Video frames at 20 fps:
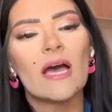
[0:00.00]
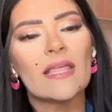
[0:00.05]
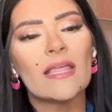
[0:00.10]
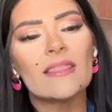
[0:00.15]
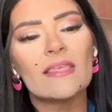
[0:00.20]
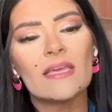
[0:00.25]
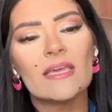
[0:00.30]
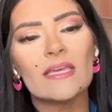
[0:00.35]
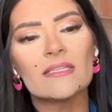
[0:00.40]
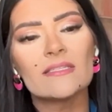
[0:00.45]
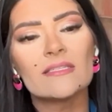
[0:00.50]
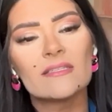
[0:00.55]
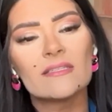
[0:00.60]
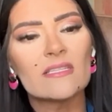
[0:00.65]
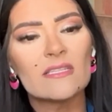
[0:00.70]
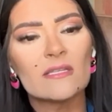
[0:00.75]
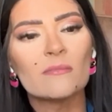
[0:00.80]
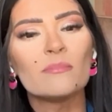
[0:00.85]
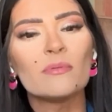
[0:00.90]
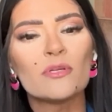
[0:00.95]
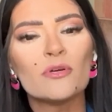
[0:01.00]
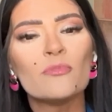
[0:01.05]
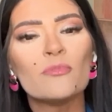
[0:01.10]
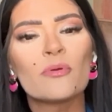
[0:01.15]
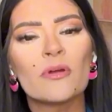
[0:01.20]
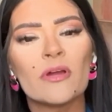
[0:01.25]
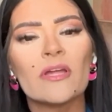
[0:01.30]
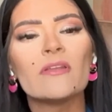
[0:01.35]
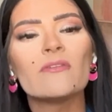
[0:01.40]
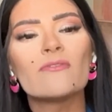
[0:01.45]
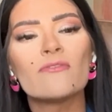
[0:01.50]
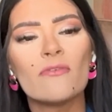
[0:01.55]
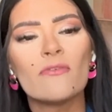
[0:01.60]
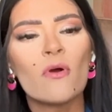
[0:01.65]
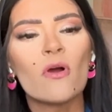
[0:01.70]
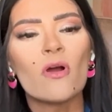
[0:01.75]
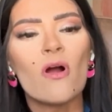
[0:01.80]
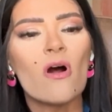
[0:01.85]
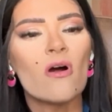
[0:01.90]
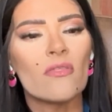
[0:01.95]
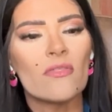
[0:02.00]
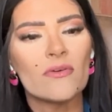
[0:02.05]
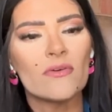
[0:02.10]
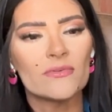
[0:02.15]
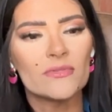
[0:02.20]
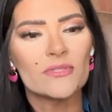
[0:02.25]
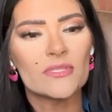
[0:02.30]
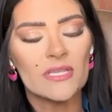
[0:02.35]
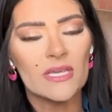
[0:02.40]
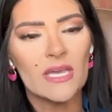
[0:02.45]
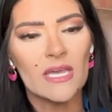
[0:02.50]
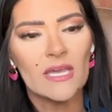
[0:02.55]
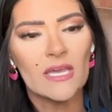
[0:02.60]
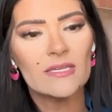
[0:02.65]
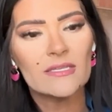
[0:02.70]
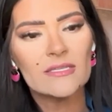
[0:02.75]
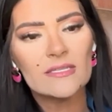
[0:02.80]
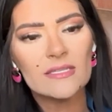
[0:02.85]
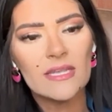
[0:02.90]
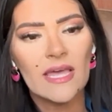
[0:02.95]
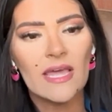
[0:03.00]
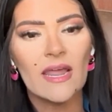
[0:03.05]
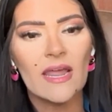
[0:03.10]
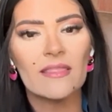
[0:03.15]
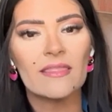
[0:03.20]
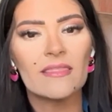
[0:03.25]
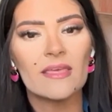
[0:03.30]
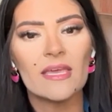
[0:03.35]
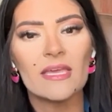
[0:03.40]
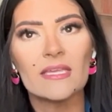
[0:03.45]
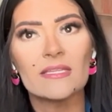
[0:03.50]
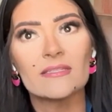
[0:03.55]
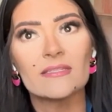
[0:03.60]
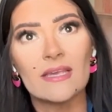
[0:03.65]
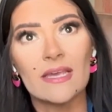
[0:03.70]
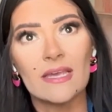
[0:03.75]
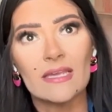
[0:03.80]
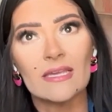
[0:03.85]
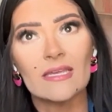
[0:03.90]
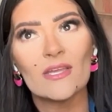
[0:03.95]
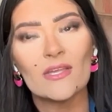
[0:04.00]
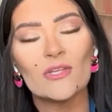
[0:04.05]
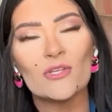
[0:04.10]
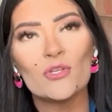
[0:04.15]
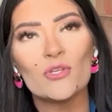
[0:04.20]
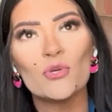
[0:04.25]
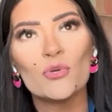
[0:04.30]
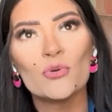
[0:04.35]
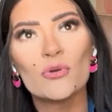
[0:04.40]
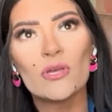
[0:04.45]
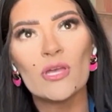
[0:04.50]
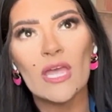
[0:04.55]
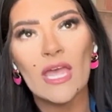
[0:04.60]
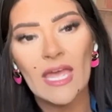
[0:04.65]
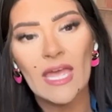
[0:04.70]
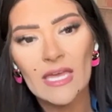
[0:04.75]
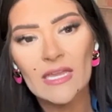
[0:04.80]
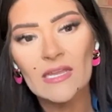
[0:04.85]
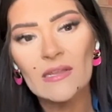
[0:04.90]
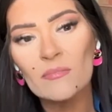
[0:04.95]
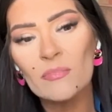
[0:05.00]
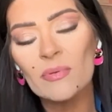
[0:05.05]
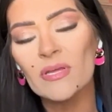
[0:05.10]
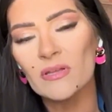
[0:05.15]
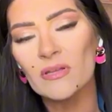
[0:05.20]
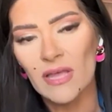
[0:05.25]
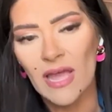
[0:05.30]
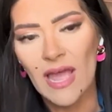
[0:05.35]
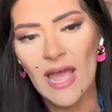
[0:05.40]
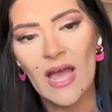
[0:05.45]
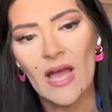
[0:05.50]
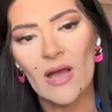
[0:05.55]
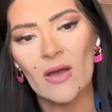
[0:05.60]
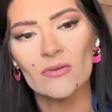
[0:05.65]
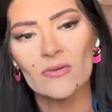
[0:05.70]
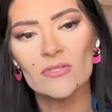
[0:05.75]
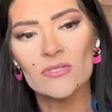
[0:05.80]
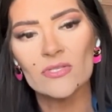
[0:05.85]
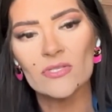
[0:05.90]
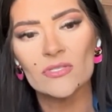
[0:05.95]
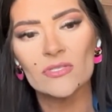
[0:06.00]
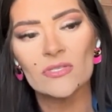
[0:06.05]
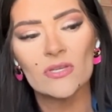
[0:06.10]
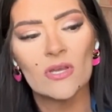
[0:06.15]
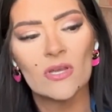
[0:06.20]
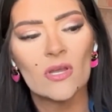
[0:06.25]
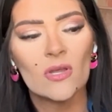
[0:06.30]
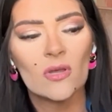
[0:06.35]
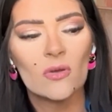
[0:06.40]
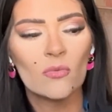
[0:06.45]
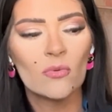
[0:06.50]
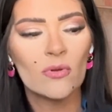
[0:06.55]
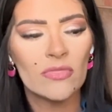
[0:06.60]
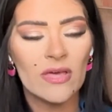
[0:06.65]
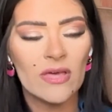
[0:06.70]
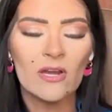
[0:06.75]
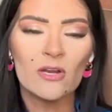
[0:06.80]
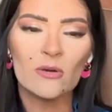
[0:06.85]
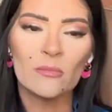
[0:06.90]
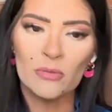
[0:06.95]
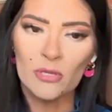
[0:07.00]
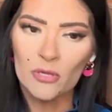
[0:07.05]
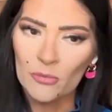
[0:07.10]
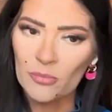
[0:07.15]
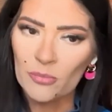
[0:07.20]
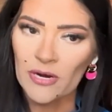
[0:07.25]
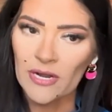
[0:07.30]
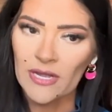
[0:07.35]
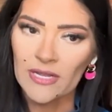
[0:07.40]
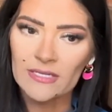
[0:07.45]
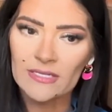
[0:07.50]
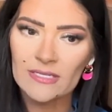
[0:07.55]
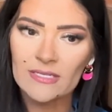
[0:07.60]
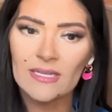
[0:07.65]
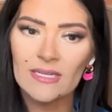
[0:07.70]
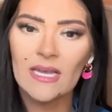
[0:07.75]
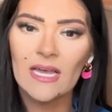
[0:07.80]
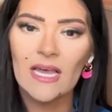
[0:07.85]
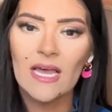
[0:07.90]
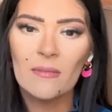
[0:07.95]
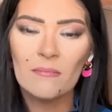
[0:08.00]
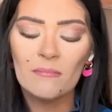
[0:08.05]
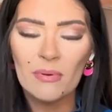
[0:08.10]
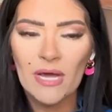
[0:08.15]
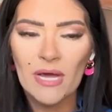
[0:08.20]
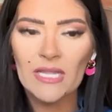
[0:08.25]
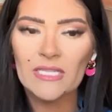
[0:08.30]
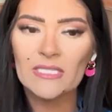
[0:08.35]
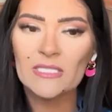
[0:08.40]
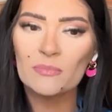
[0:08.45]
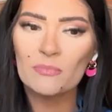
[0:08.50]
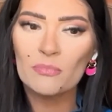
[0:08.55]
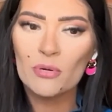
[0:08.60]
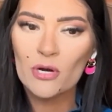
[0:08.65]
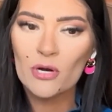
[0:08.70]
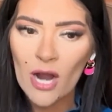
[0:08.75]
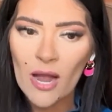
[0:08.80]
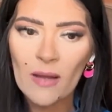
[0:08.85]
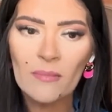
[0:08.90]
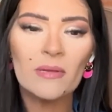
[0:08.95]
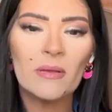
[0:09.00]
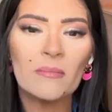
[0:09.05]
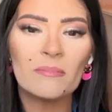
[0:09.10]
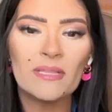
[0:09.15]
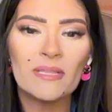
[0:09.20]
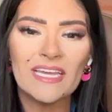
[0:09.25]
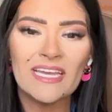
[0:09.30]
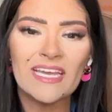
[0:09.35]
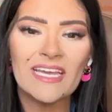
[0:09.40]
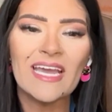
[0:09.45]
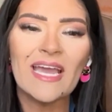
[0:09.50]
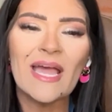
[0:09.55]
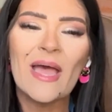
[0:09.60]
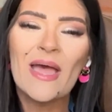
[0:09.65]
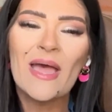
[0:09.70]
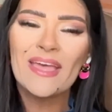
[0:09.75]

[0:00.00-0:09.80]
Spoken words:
I think it's the blueprint for all those things. And I think it's like, you can build a house without a blueprint, but it's probably,